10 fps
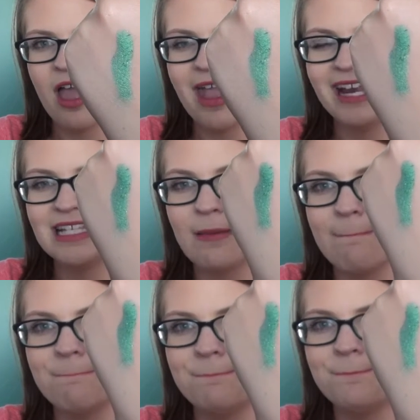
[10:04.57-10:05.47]
It
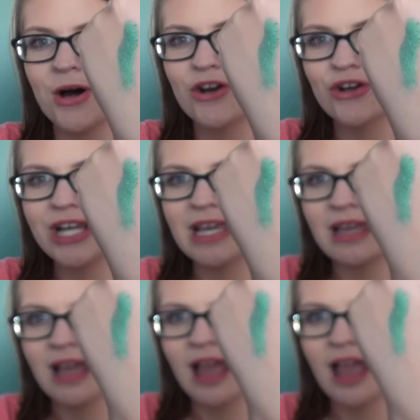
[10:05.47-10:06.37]
is buttery,
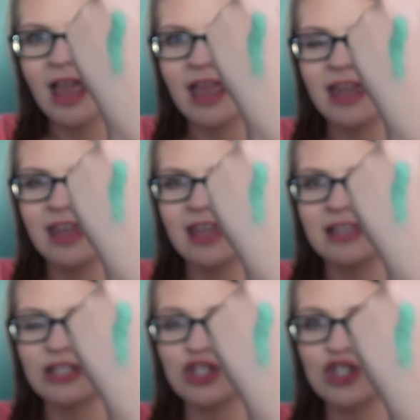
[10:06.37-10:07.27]
it
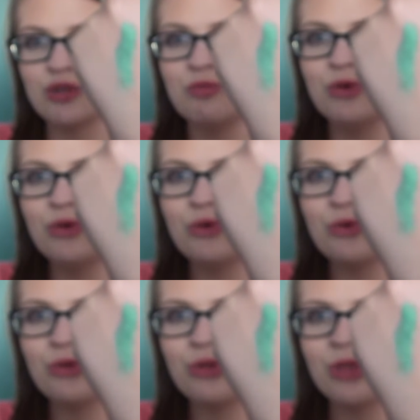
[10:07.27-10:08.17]
is
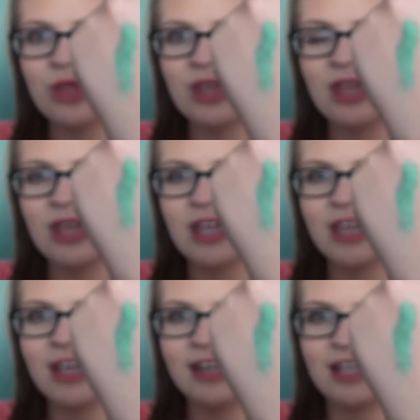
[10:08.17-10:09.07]
smooth,
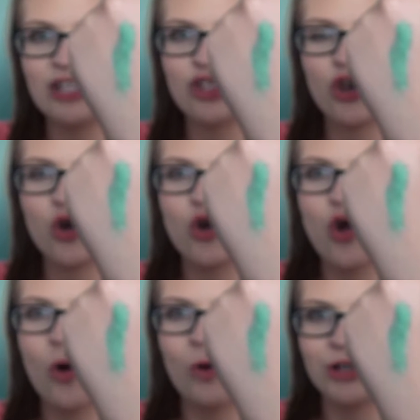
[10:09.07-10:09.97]
it is
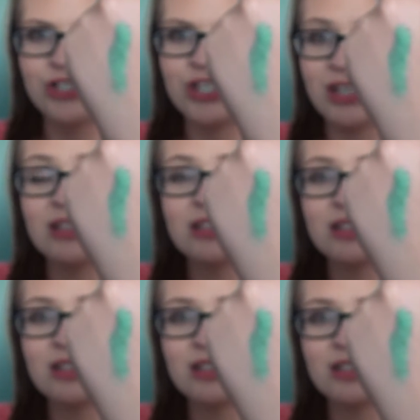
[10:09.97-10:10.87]

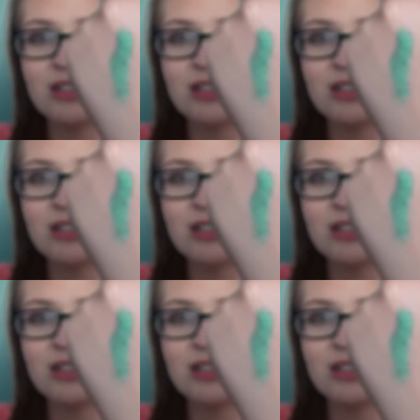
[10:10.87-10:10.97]
gorgeous.